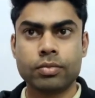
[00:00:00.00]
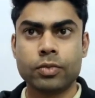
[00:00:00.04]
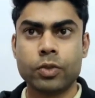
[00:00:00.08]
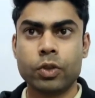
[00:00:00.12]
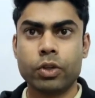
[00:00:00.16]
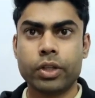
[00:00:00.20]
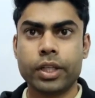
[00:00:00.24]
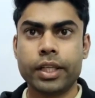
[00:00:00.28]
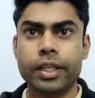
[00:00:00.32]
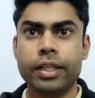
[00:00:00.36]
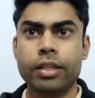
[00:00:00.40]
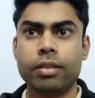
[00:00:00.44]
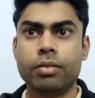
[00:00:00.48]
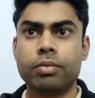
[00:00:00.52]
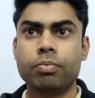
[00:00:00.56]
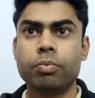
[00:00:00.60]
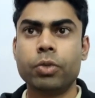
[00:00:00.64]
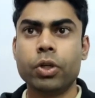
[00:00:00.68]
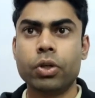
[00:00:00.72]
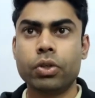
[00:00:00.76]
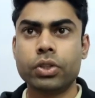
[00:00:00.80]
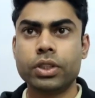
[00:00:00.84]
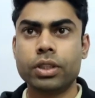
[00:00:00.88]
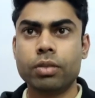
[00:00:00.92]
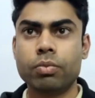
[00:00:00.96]
Okay, and
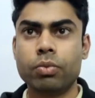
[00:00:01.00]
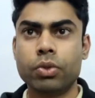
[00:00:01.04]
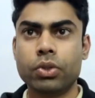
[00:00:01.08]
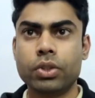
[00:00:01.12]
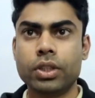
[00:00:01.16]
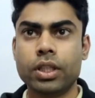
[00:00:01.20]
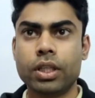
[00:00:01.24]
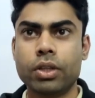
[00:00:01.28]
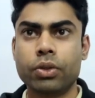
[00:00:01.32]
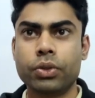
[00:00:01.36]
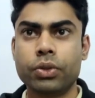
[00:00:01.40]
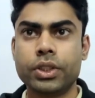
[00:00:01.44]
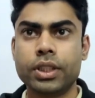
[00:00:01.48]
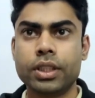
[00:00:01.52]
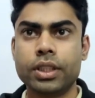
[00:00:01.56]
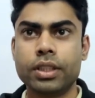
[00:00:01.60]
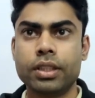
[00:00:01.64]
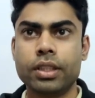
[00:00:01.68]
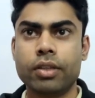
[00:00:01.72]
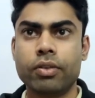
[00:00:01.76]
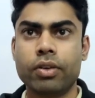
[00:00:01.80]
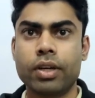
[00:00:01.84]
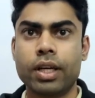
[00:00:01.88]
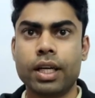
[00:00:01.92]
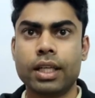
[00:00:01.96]
because in both the question
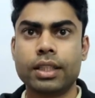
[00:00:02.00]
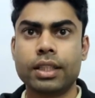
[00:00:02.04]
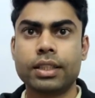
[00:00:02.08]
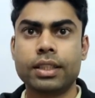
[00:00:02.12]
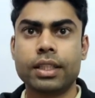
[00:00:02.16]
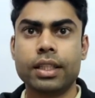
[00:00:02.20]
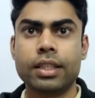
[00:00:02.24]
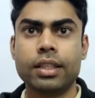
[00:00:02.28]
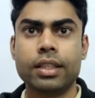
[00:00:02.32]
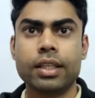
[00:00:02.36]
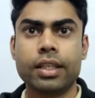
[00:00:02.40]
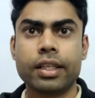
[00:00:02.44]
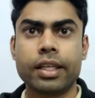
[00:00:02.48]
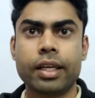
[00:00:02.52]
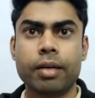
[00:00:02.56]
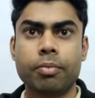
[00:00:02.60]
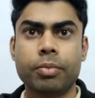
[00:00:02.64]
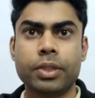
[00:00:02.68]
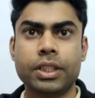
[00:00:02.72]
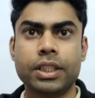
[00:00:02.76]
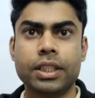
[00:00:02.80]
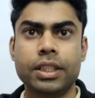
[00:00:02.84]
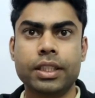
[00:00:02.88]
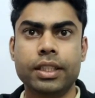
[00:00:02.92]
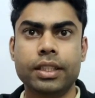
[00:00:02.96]
they were asking the
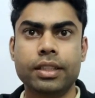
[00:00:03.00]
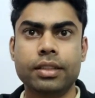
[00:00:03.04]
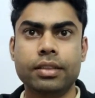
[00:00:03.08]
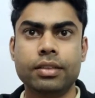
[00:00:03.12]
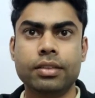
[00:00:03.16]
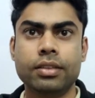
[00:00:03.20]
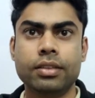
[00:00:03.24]
capacity